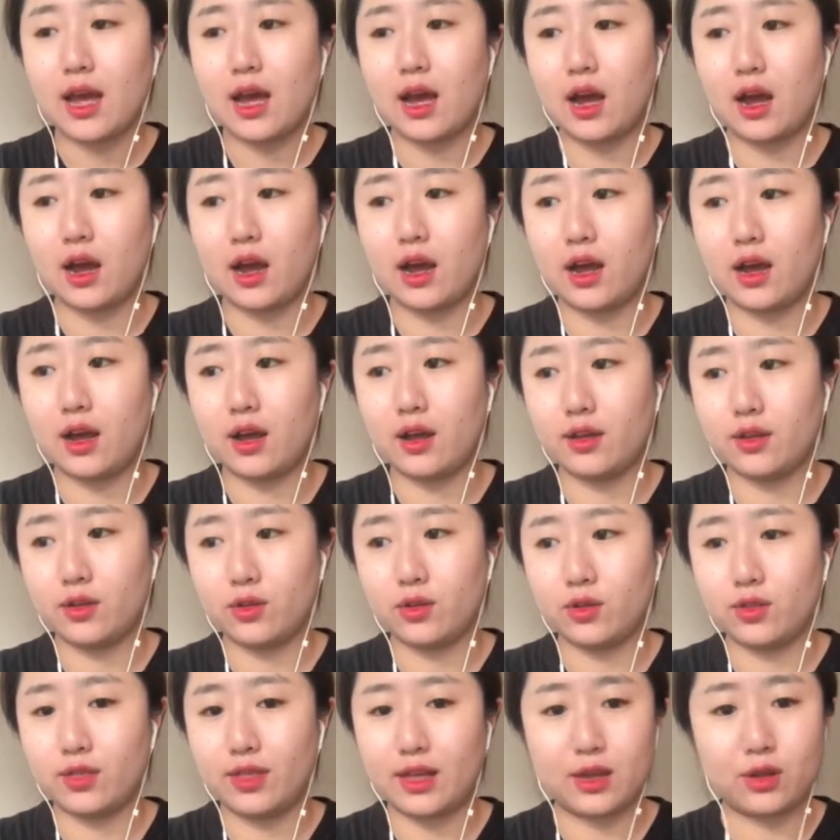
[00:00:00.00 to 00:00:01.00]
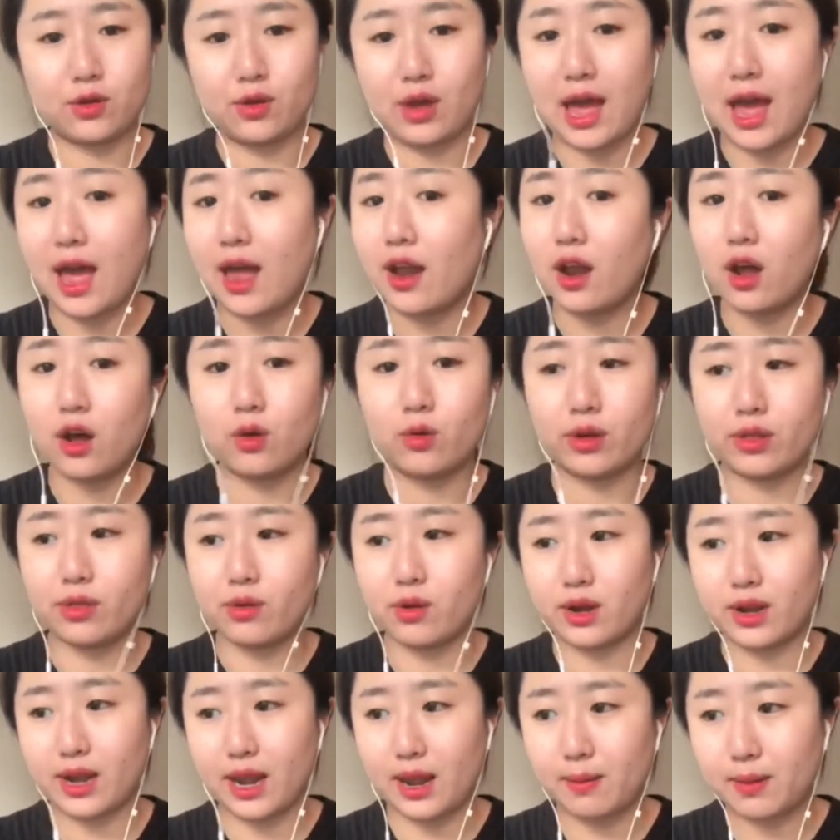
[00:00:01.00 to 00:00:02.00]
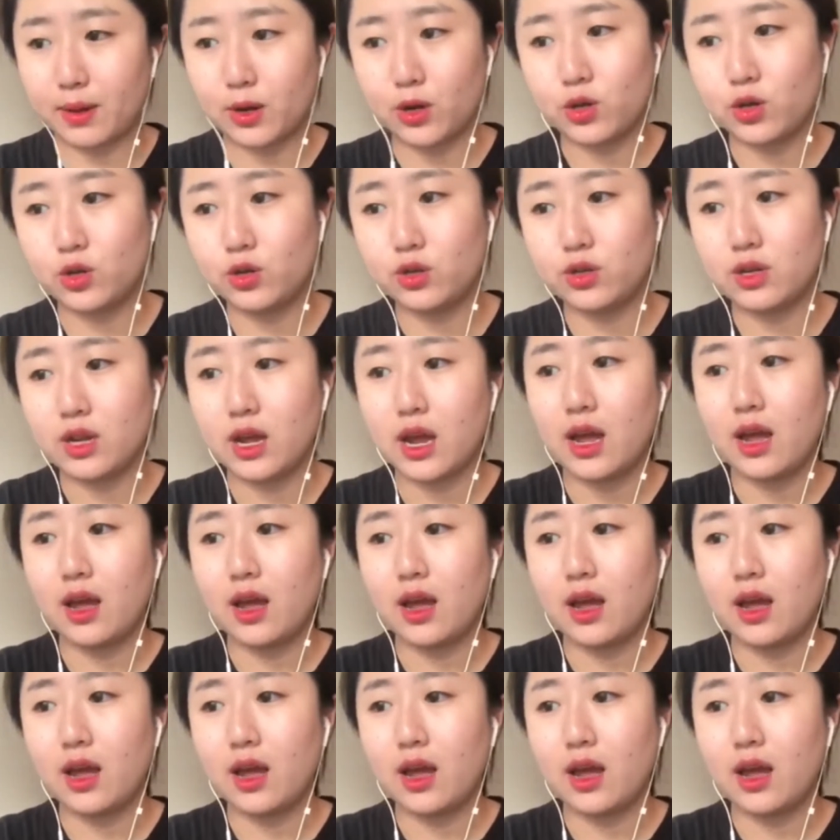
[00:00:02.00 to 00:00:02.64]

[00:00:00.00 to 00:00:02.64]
that you hang out with your neighborhood,